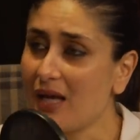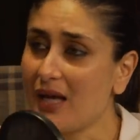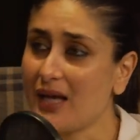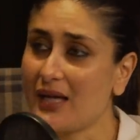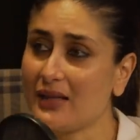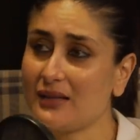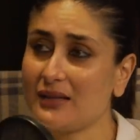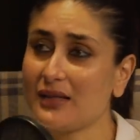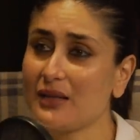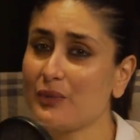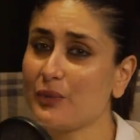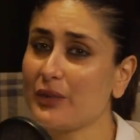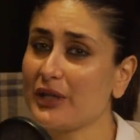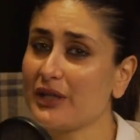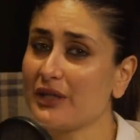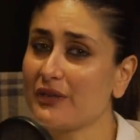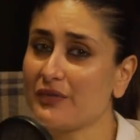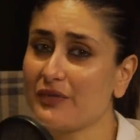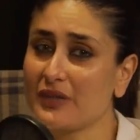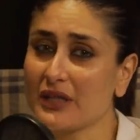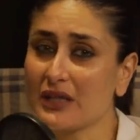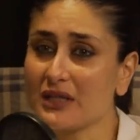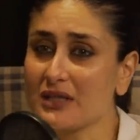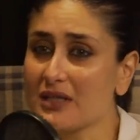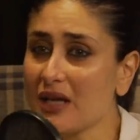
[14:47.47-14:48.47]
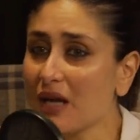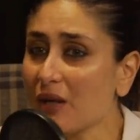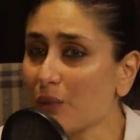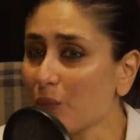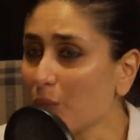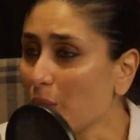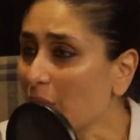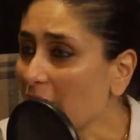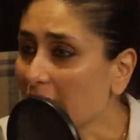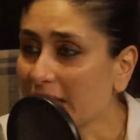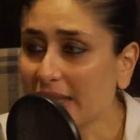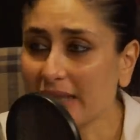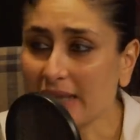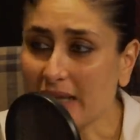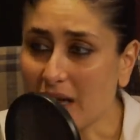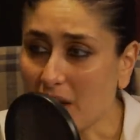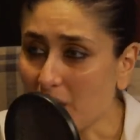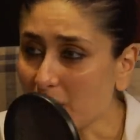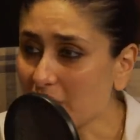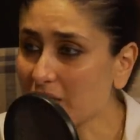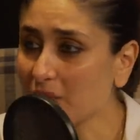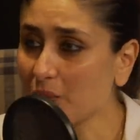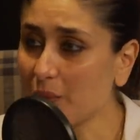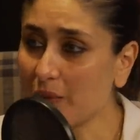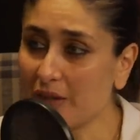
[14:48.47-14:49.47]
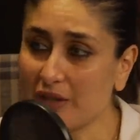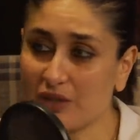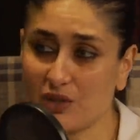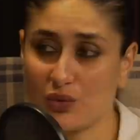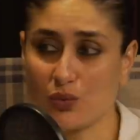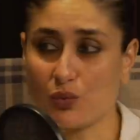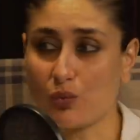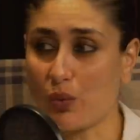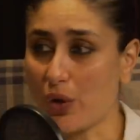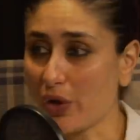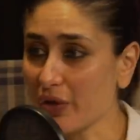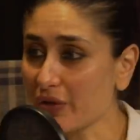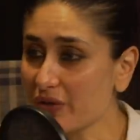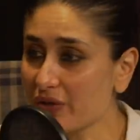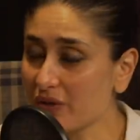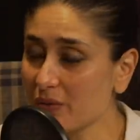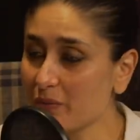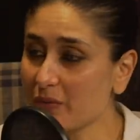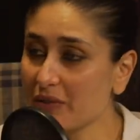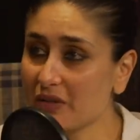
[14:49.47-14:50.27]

And then when things aren't working out the way you wanted,